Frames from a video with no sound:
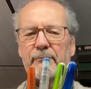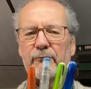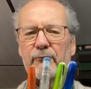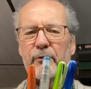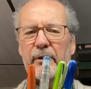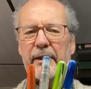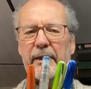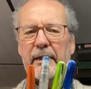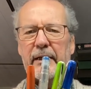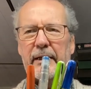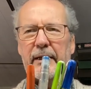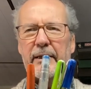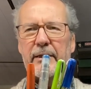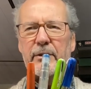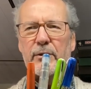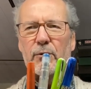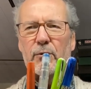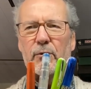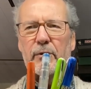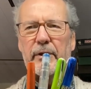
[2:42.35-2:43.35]
really,
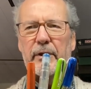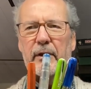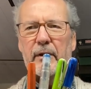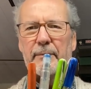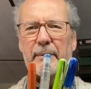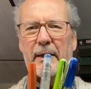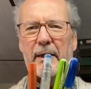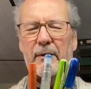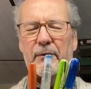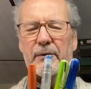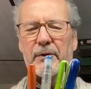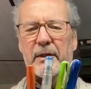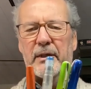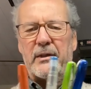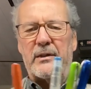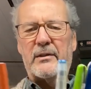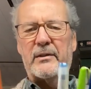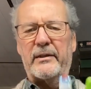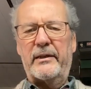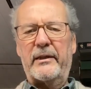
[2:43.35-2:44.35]
talking about
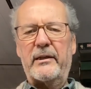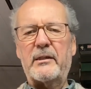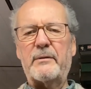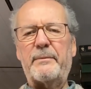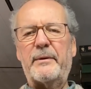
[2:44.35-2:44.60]
these things,